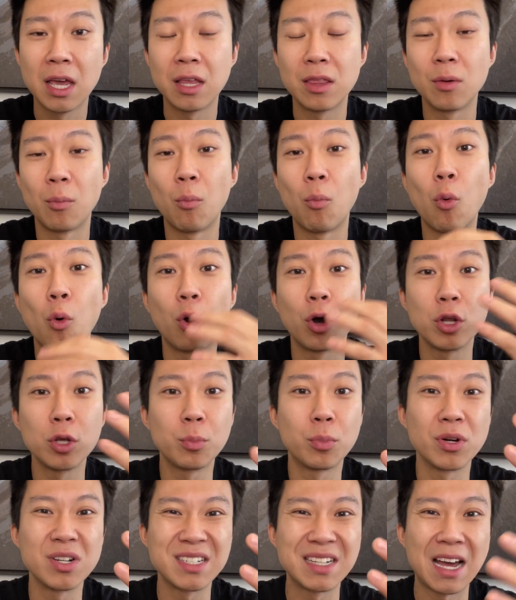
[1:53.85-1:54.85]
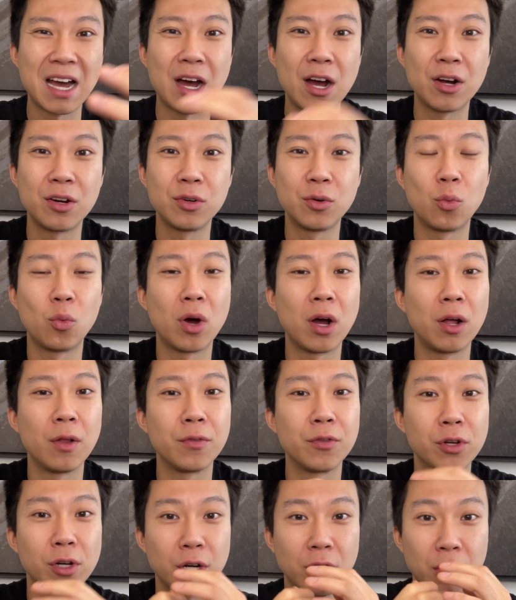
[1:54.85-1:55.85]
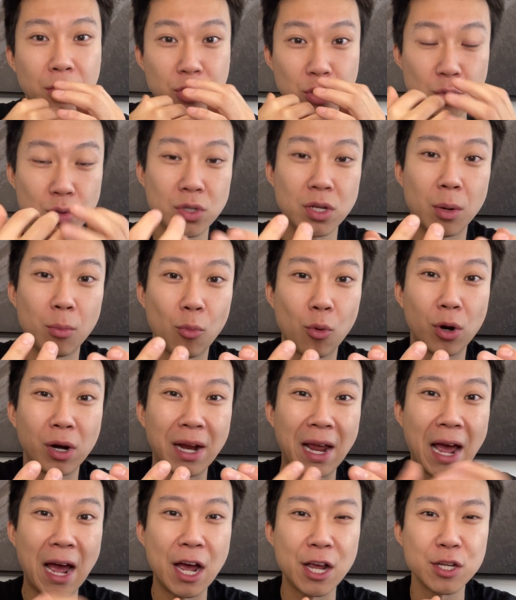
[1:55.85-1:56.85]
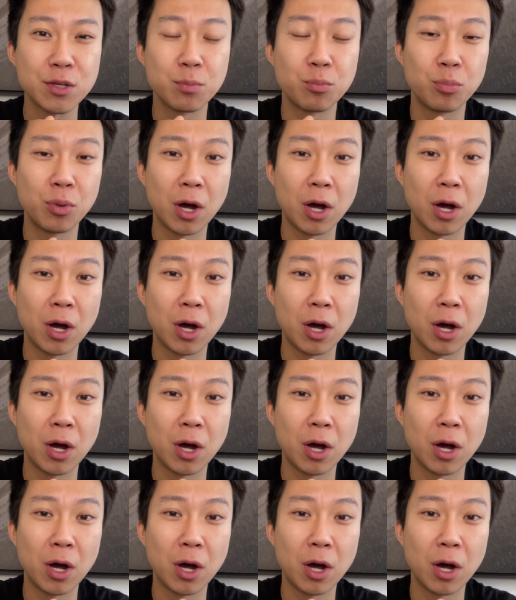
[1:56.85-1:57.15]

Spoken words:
The more you put down, well, you're gonna use up more cash,